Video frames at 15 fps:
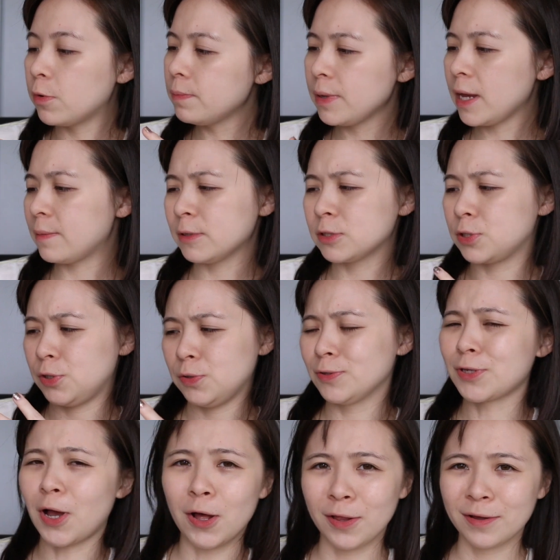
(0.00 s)
won't be able to
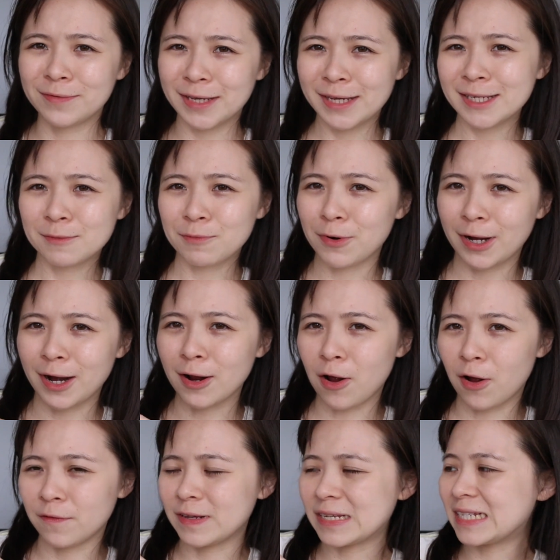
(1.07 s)
use all of this product
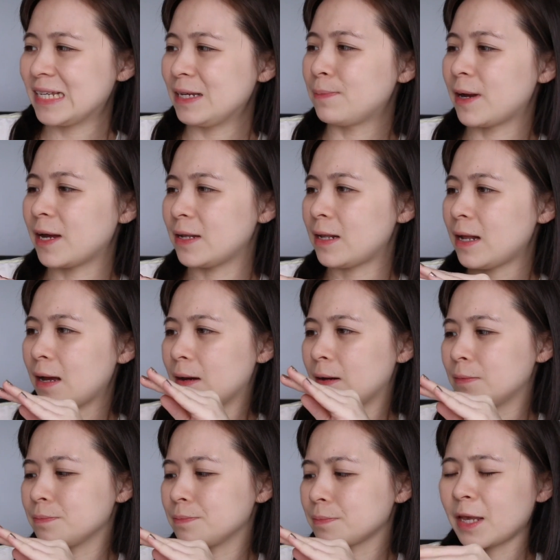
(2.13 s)
obviously, but
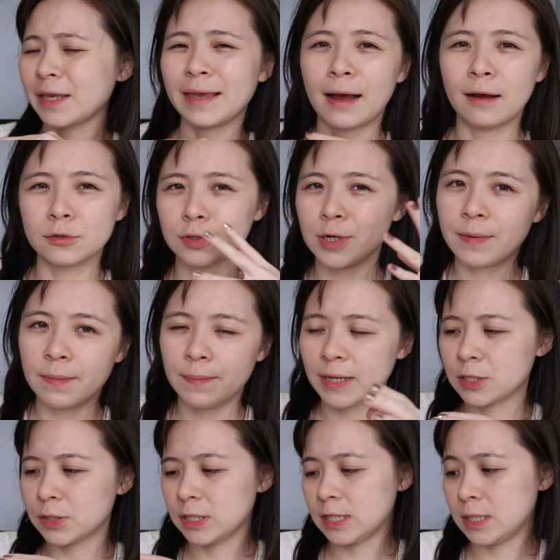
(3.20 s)
yeah, I'll try my
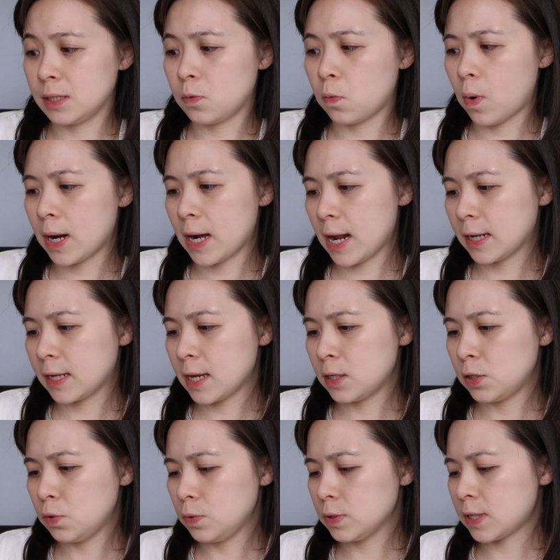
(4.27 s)
best to see what I
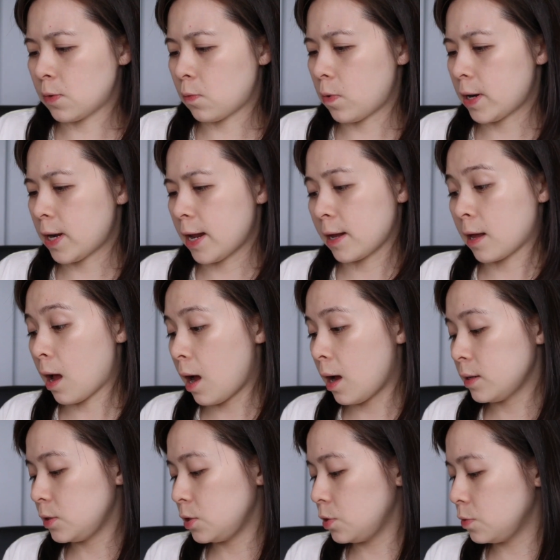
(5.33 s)
can use and what I
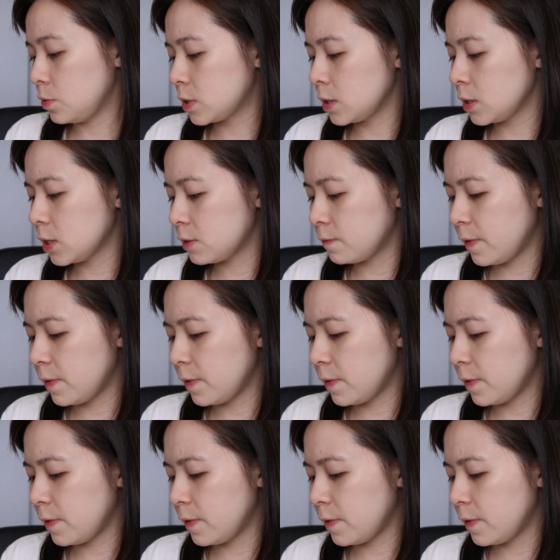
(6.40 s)
can't use in this